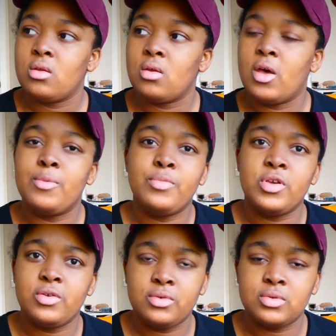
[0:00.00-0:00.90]

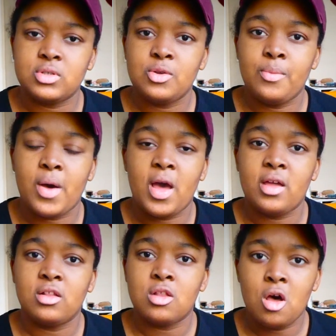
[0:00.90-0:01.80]
abused by
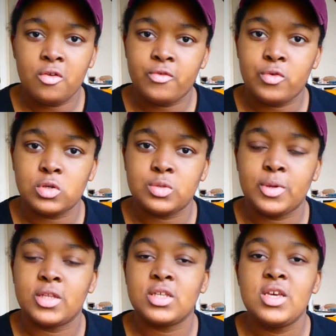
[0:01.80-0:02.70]
law enforcement